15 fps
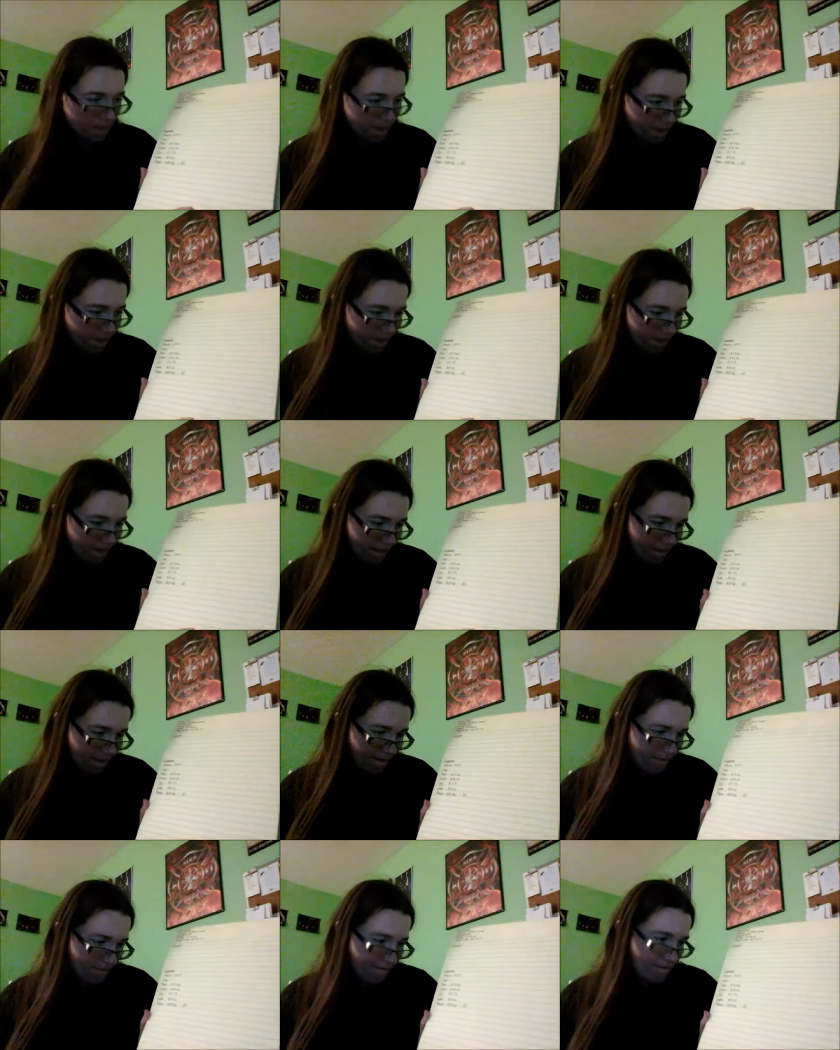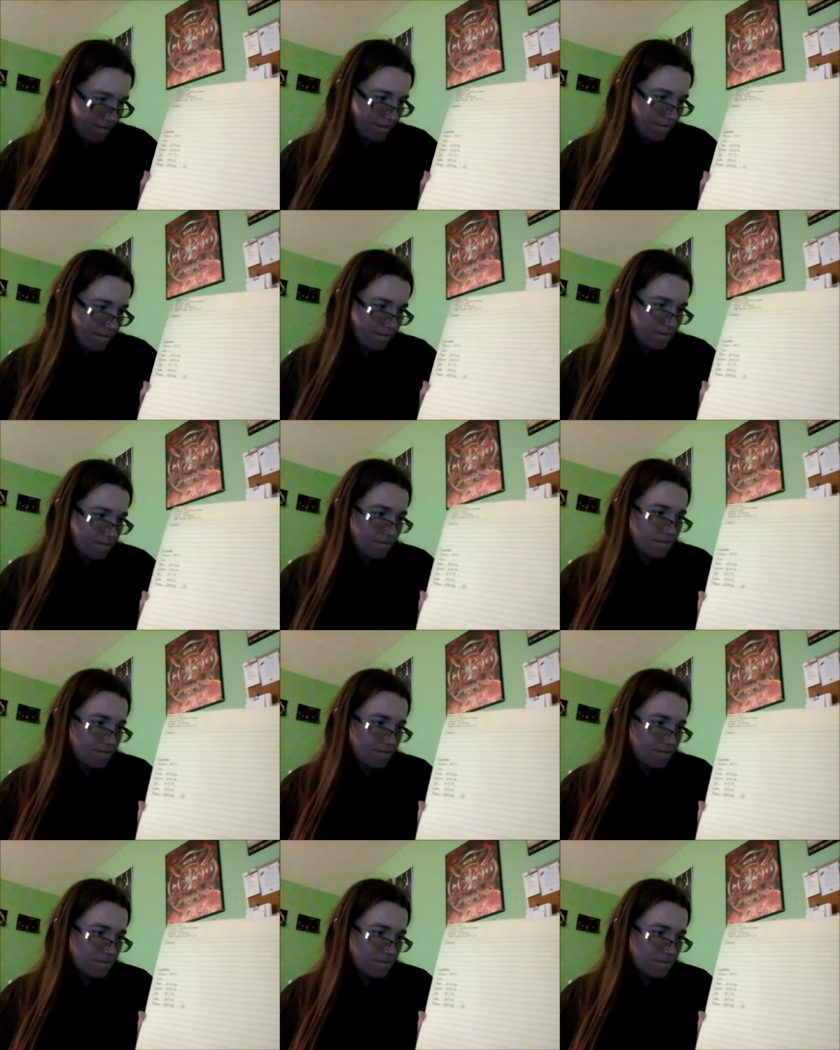No one is speaking in this clip.